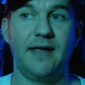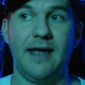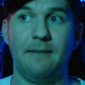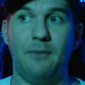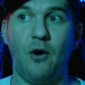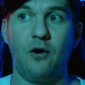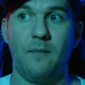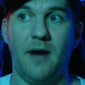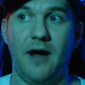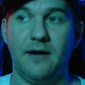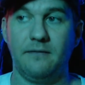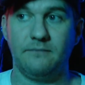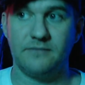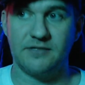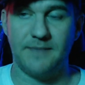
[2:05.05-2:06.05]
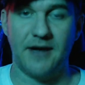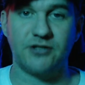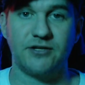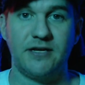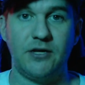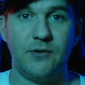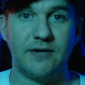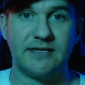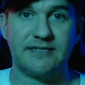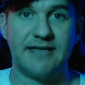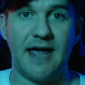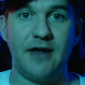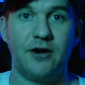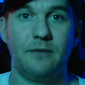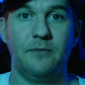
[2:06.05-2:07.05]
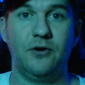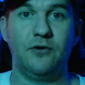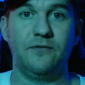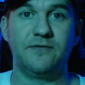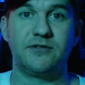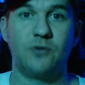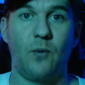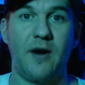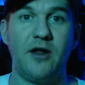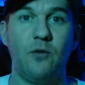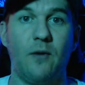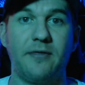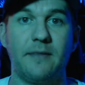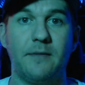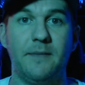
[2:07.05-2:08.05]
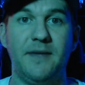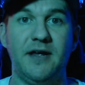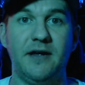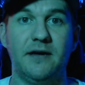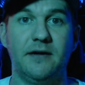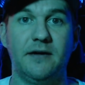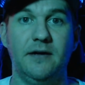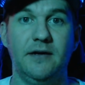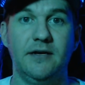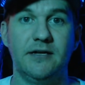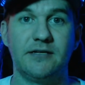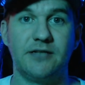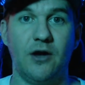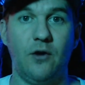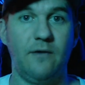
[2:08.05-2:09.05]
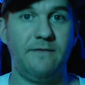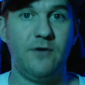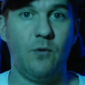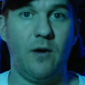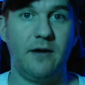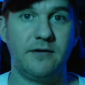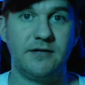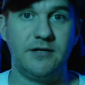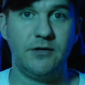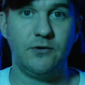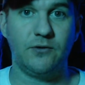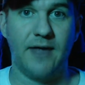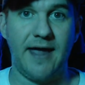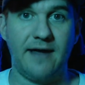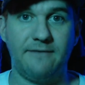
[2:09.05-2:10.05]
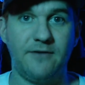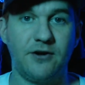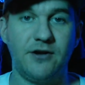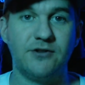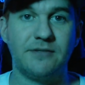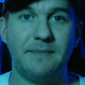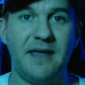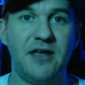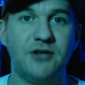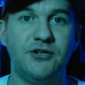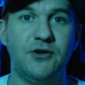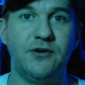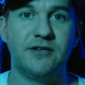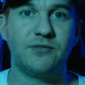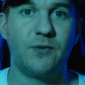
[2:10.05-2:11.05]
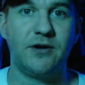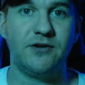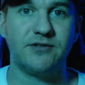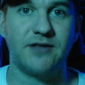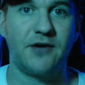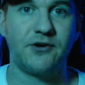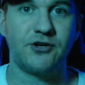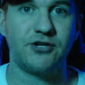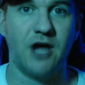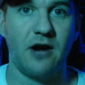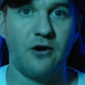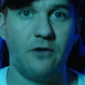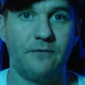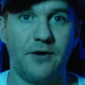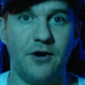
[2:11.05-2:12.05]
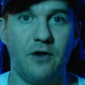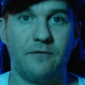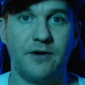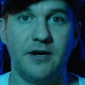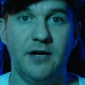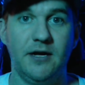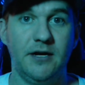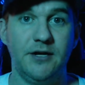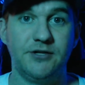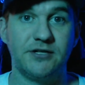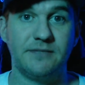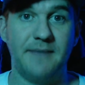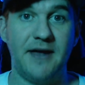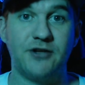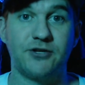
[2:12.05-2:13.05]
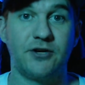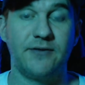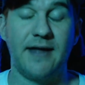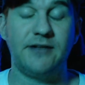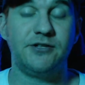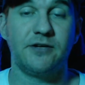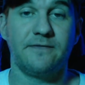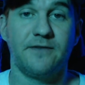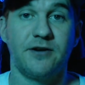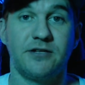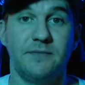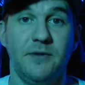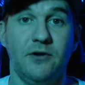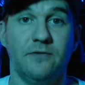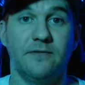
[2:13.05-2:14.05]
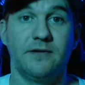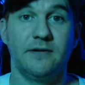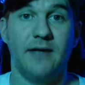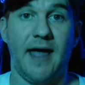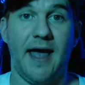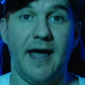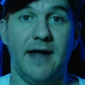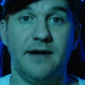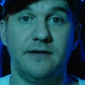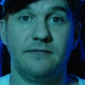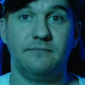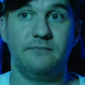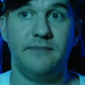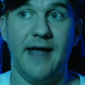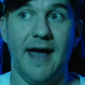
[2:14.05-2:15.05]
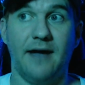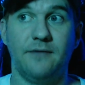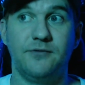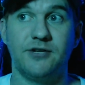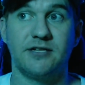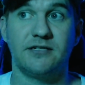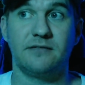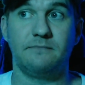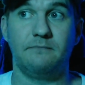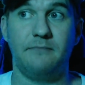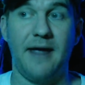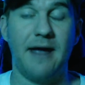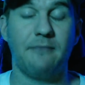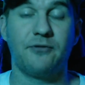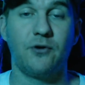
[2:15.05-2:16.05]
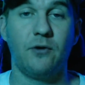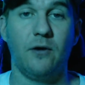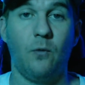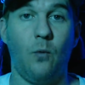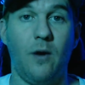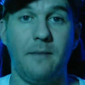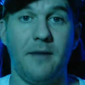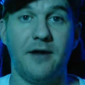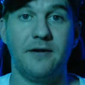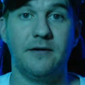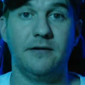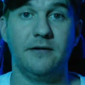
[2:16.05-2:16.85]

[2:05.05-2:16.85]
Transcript: And Pokemon, especially, you can set your moves to where you want them to be. So if you want to do, if you're using Pikachu and you just want to use Thunder Shock over and over, just make sure that's your first move. And yeah, just spam through it, one button.